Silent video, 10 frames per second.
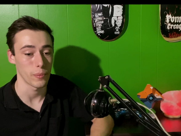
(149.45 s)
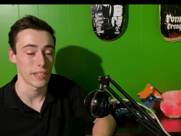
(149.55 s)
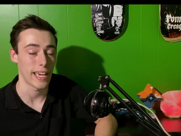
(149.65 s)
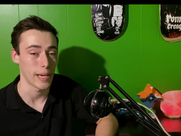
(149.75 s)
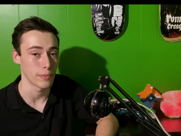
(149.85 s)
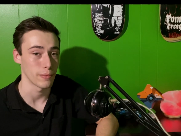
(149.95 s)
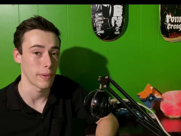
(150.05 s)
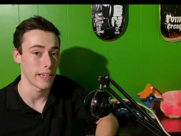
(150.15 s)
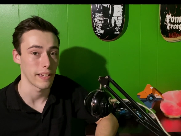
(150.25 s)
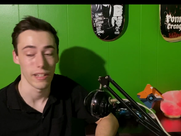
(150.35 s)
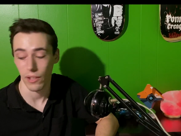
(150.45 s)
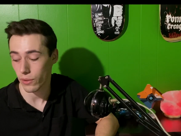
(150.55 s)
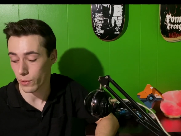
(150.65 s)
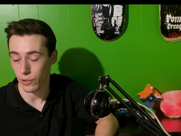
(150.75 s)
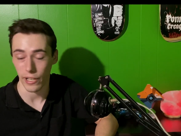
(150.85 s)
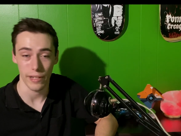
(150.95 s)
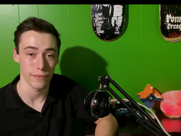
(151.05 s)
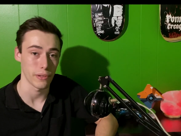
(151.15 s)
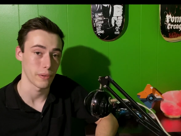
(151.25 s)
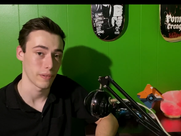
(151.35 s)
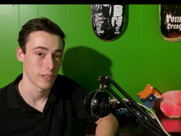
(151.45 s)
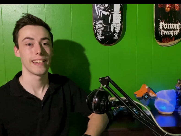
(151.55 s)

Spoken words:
with Apple Pay through your iPhone.